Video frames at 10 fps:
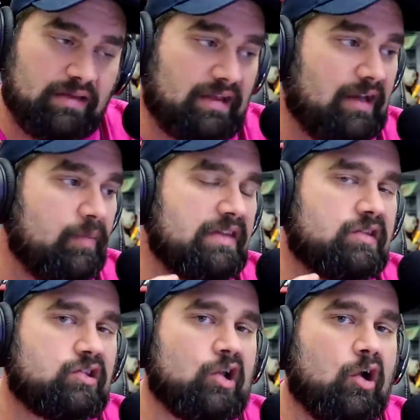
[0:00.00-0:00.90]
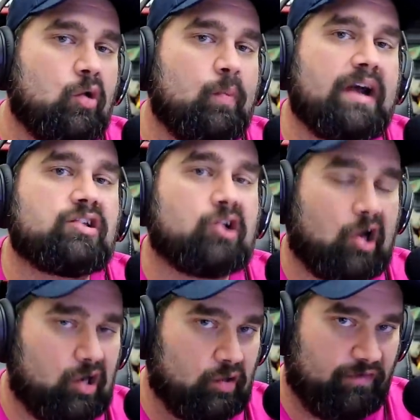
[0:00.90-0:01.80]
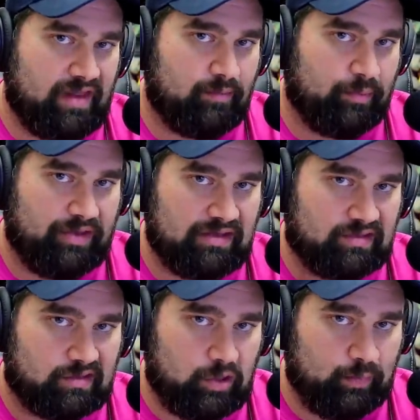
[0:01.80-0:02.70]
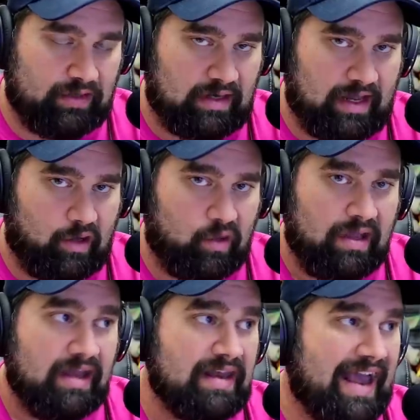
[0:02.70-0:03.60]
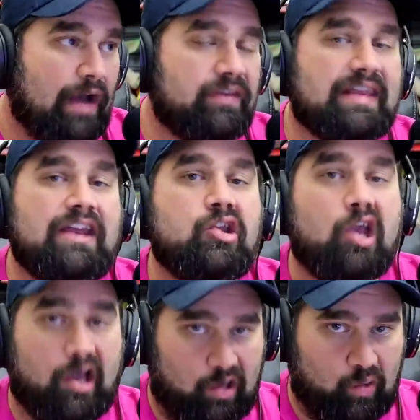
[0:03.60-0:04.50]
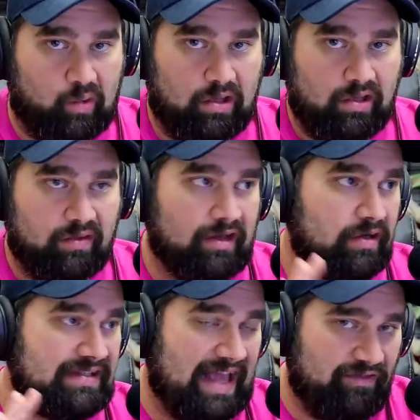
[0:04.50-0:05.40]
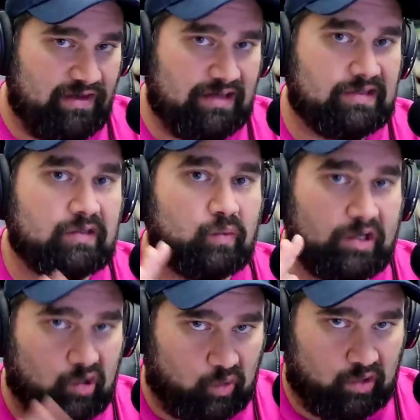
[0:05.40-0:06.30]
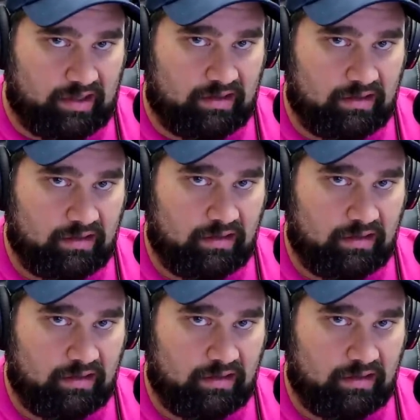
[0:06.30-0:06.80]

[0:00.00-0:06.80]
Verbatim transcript: It's going to be so much harder for them to play stupid now, now that they know there is evidence recorded.